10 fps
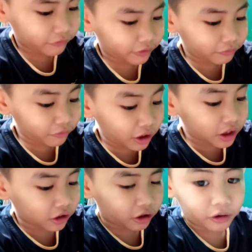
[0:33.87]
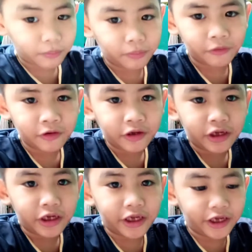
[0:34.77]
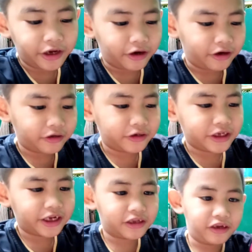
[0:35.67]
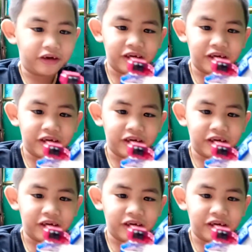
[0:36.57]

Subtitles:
with water. Here, take a look.